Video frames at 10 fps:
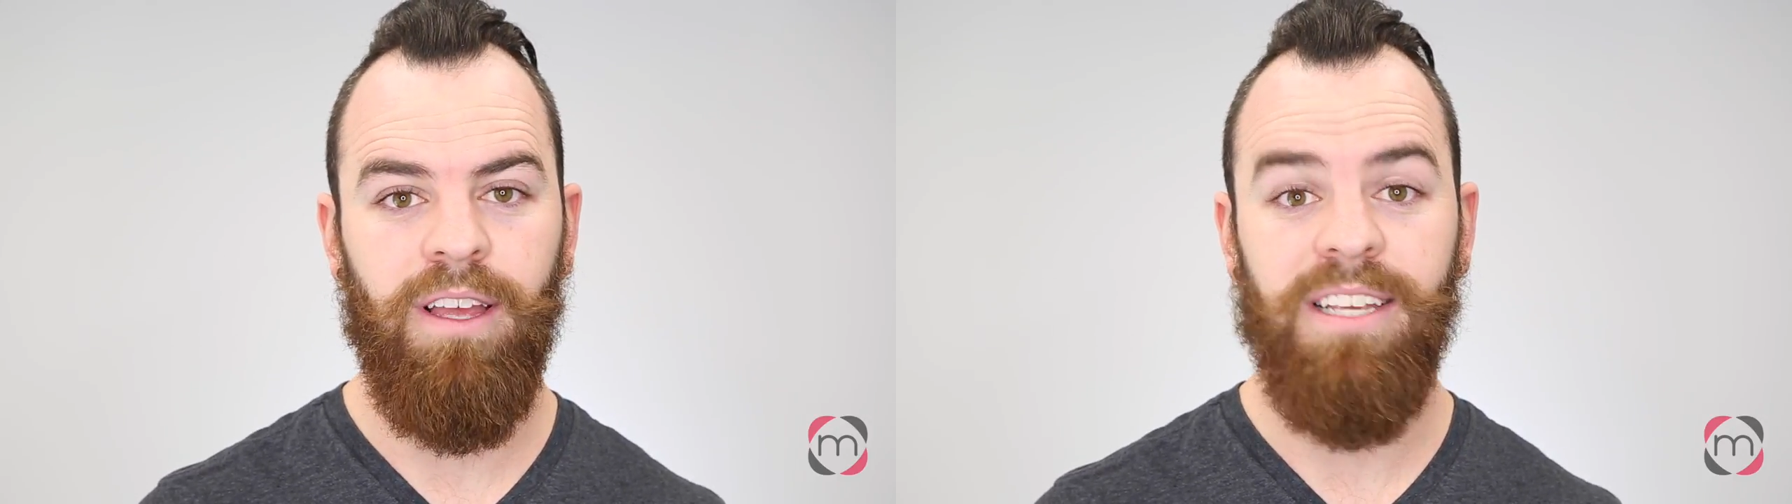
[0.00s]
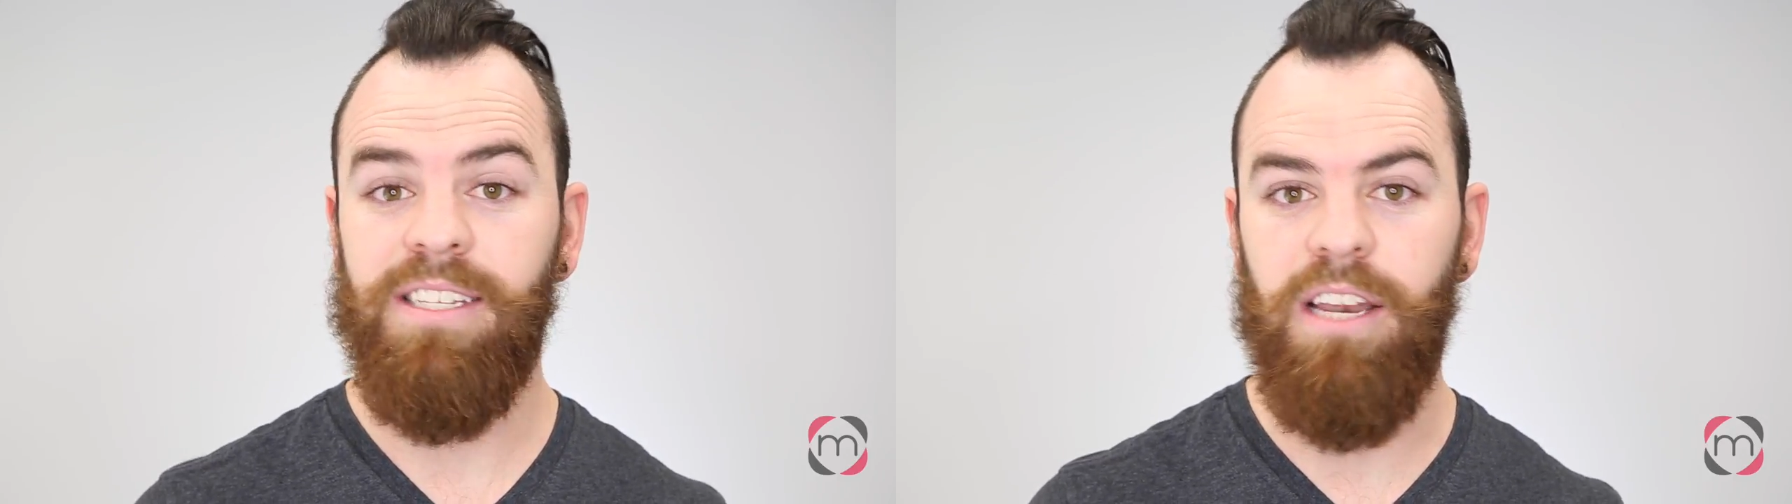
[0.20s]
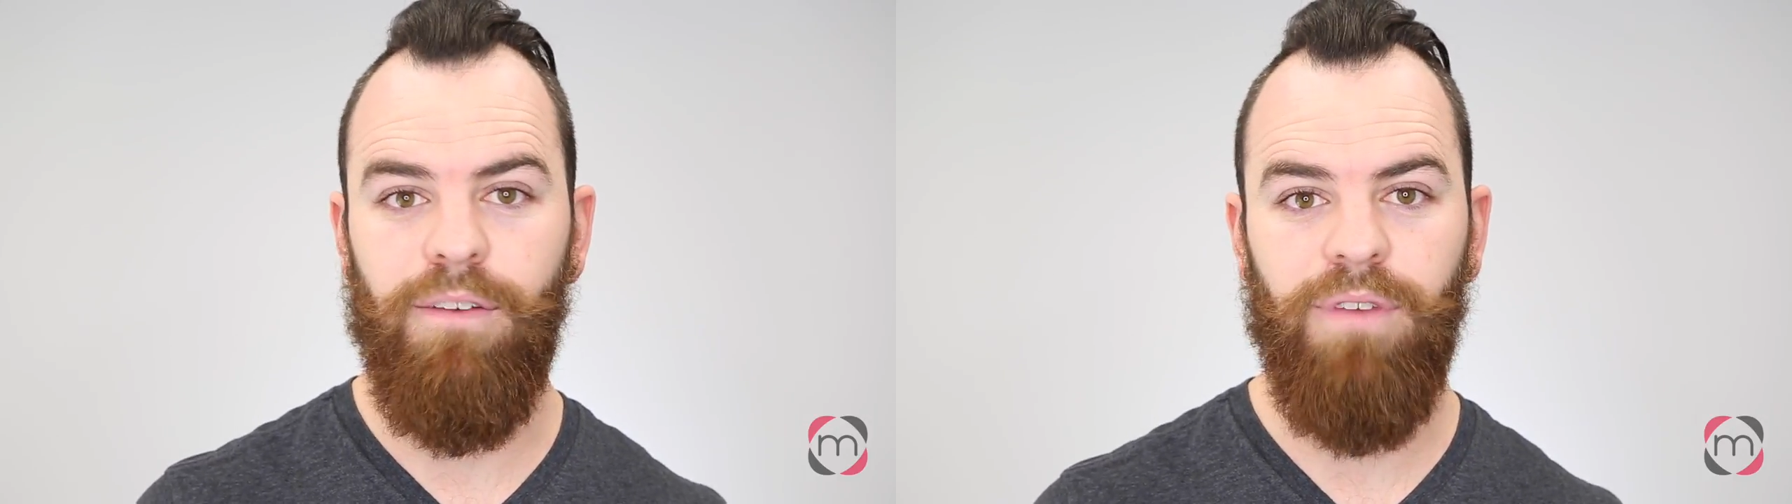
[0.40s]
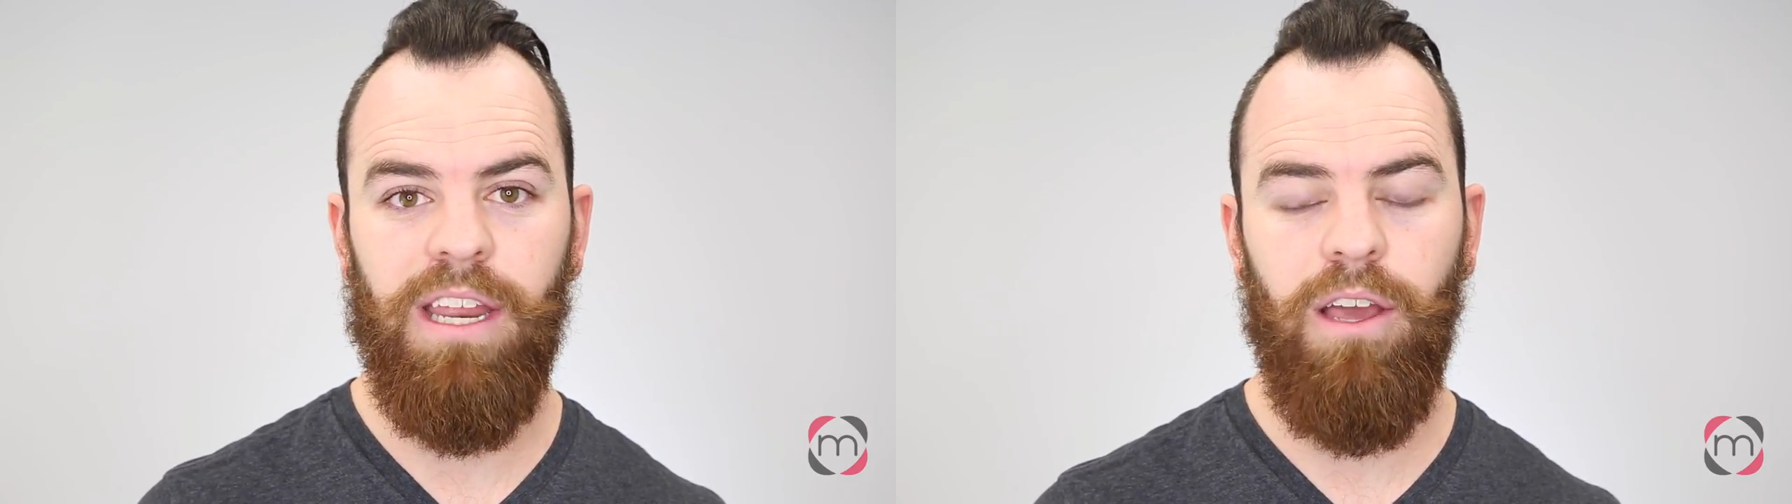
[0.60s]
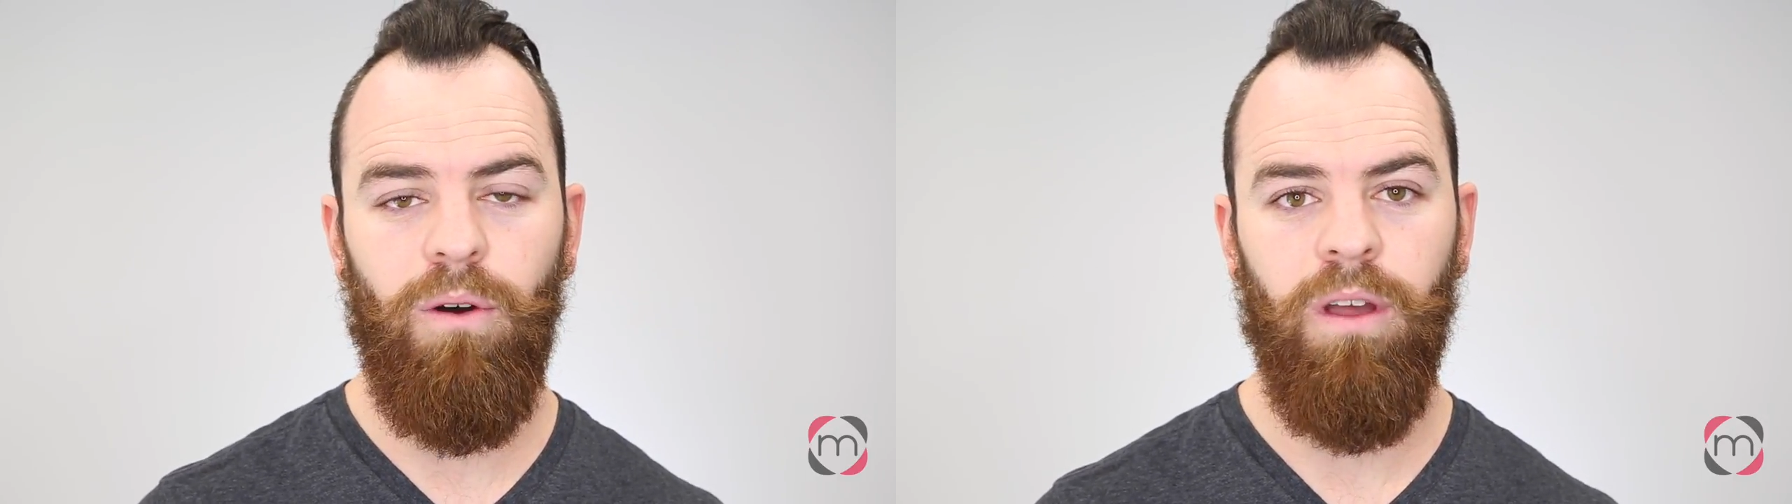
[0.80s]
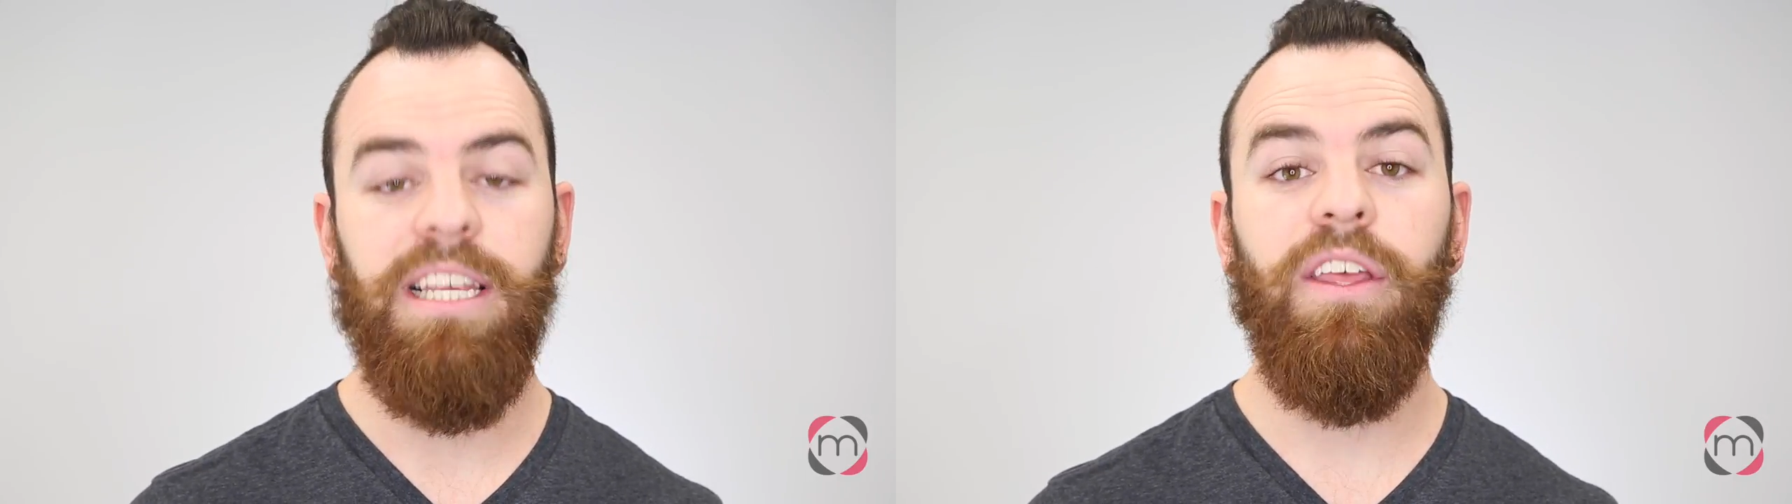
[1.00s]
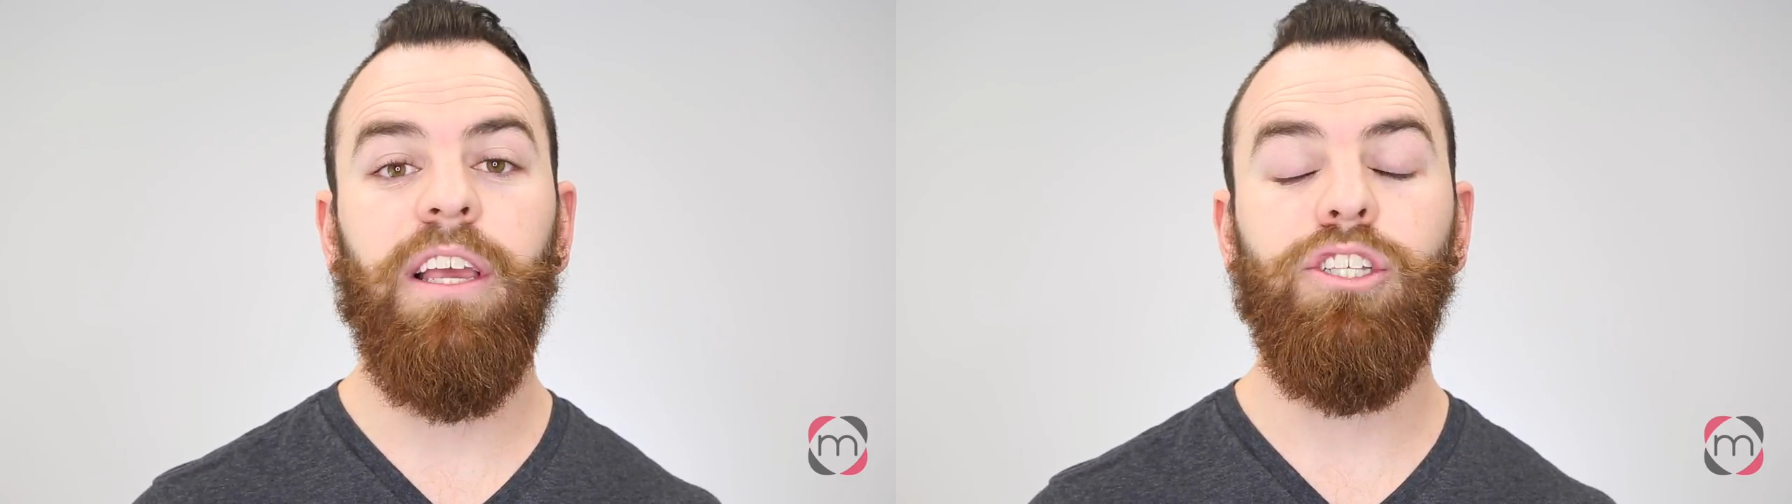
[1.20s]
Send a video telling